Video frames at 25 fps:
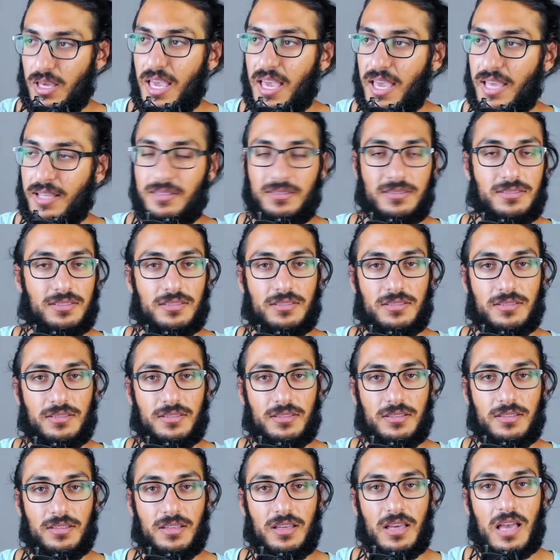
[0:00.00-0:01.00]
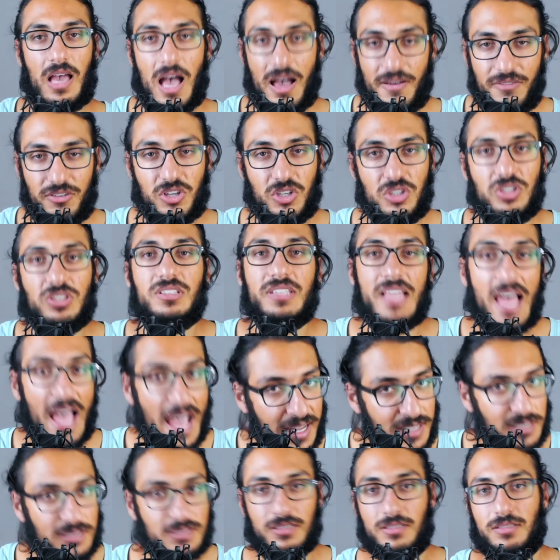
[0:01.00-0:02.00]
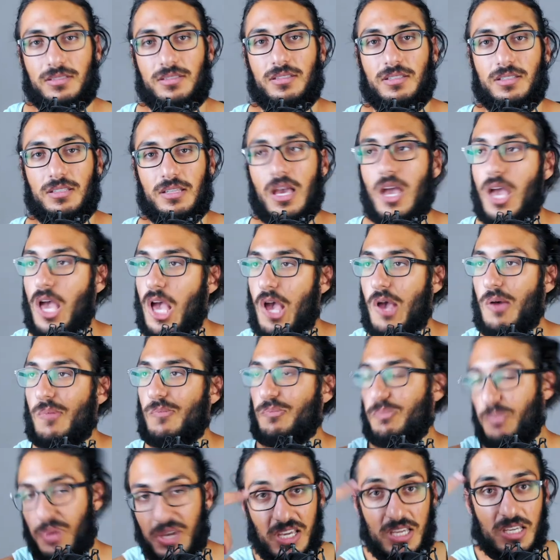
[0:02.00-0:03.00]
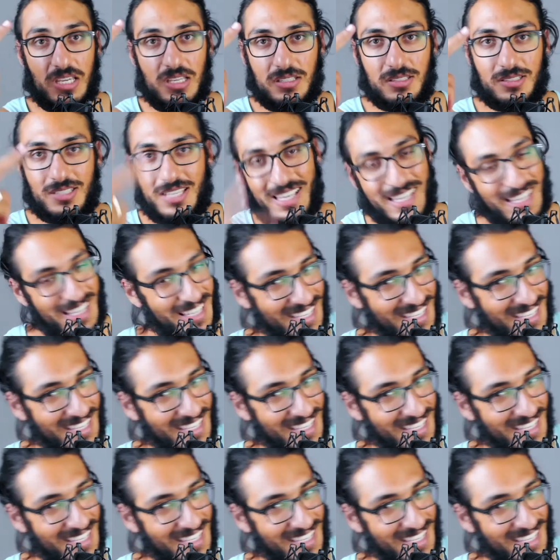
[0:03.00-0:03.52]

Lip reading: and have a good night. Peace.